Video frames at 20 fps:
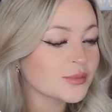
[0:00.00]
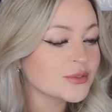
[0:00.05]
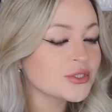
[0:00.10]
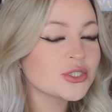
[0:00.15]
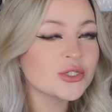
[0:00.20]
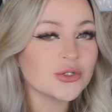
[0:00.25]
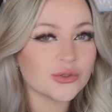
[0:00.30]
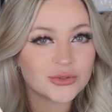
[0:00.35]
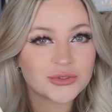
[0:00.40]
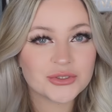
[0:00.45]
but
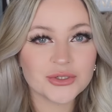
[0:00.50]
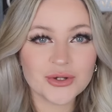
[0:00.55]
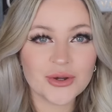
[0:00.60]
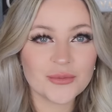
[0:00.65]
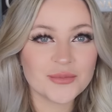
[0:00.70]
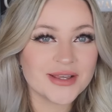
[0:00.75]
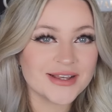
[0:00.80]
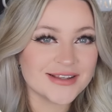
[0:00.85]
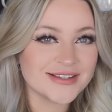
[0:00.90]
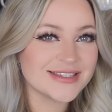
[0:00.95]
she also got
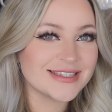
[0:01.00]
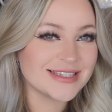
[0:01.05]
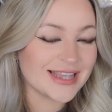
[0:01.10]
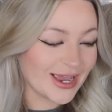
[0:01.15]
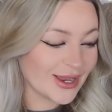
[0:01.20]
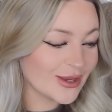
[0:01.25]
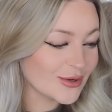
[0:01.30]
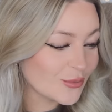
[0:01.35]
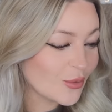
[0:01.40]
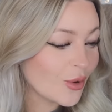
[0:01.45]
me a
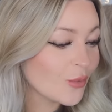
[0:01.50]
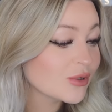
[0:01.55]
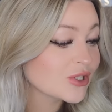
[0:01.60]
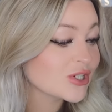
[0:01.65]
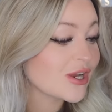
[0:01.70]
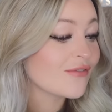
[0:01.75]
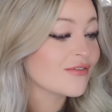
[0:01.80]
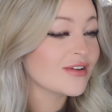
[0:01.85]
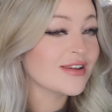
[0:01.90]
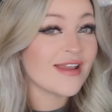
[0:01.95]
second one, which
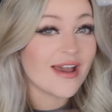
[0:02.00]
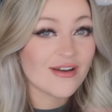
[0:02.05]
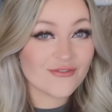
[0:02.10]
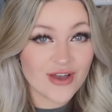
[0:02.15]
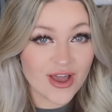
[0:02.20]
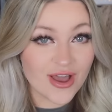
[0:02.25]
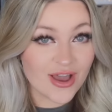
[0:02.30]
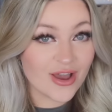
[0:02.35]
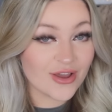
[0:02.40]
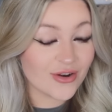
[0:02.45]
I've never
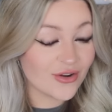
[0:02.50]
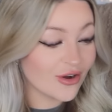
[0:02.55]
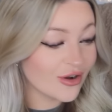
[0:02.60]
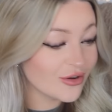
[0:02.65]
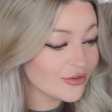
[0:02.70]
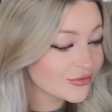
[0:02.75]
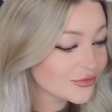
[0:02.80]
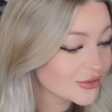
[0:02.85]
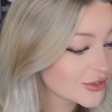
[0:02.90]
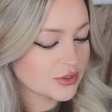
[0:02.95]
heard of.